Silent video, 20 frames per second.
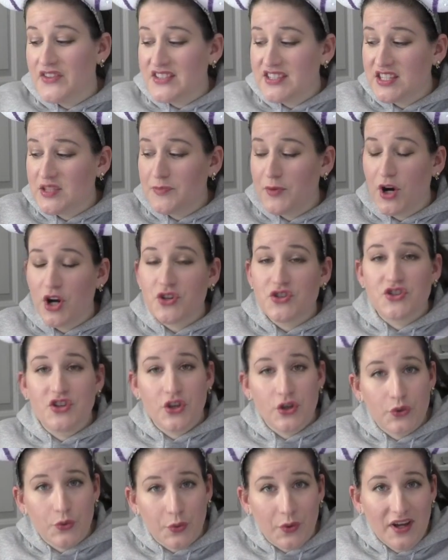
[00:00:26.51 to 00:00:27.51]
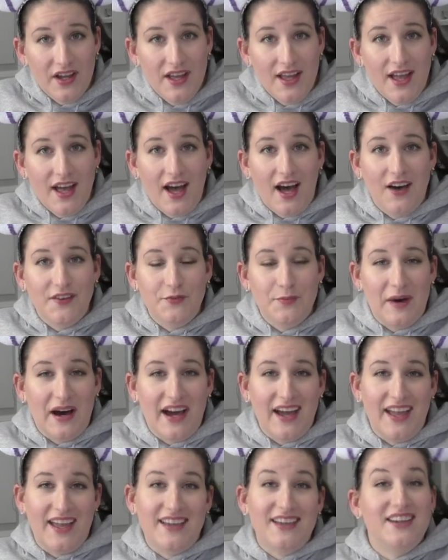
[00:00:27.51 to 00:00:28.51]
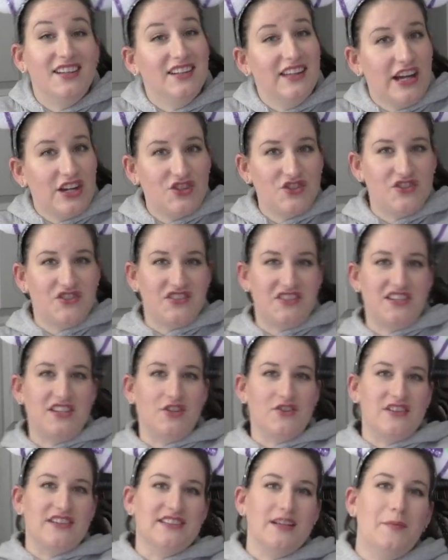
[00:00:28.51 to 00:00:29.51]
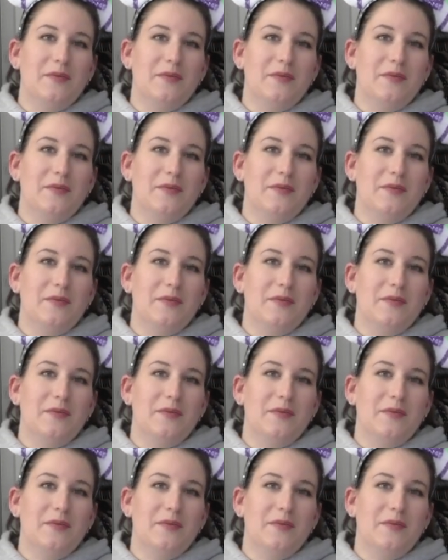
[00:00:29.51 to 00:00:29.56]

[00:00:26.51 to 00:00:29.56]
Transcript: This is part 2 of my collection series.